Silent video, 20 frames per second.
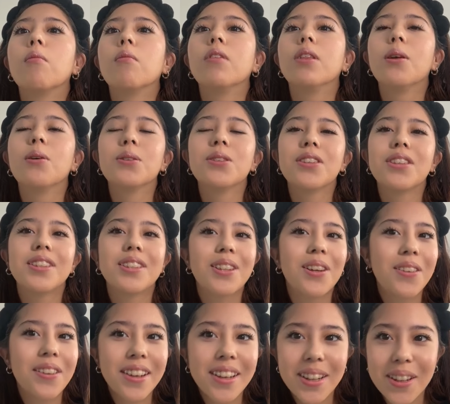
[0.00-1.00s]
Those look so
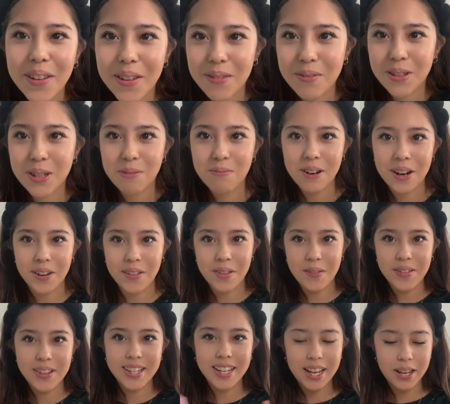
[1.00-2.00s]
good. Oh, I'm so proud of them
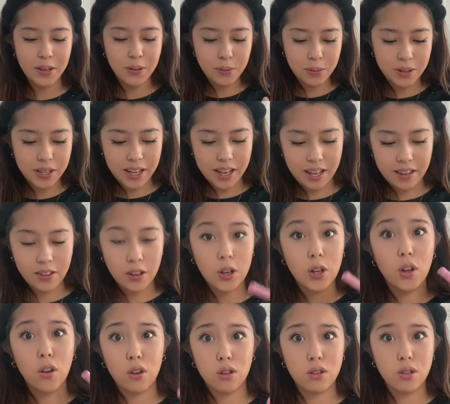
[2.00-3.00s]
today. Okay, they
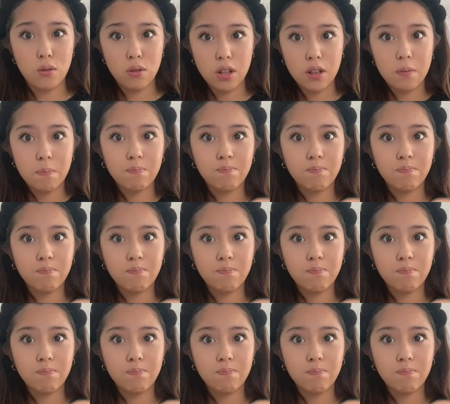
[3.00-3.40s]
look so good.